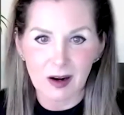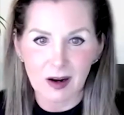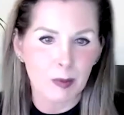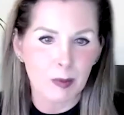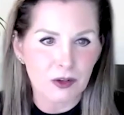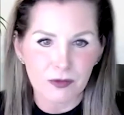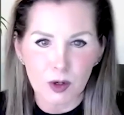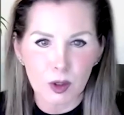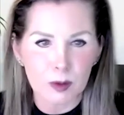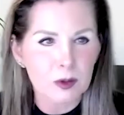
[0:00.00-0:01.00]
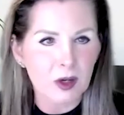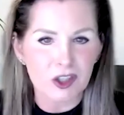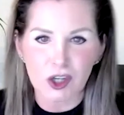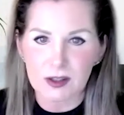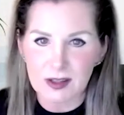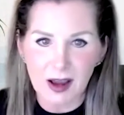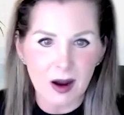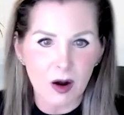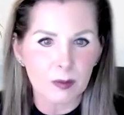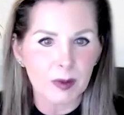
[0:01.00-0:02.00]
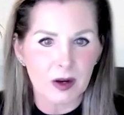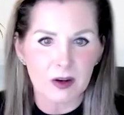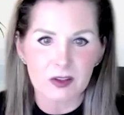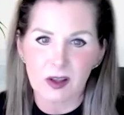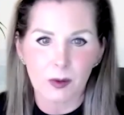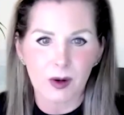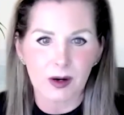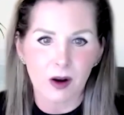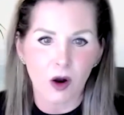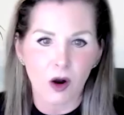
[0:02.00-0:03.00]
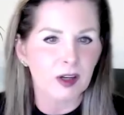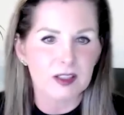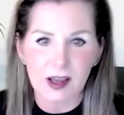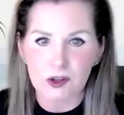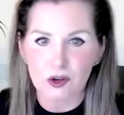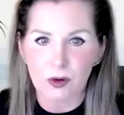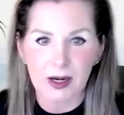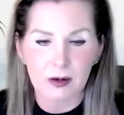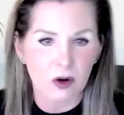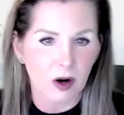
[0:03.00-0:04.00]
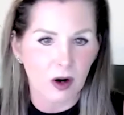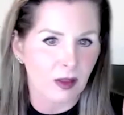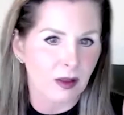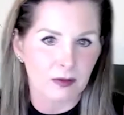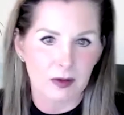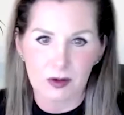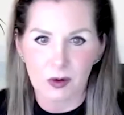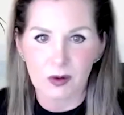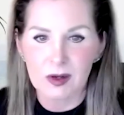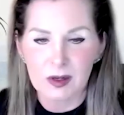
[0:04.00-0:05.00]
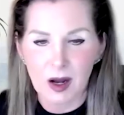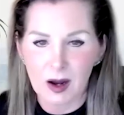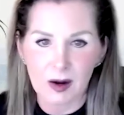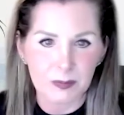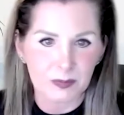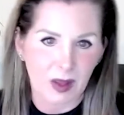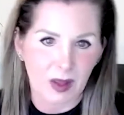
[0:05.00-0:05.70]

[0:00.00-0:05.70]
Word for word: a bunch of firms got shut down because they were over exaggerating, you know, um,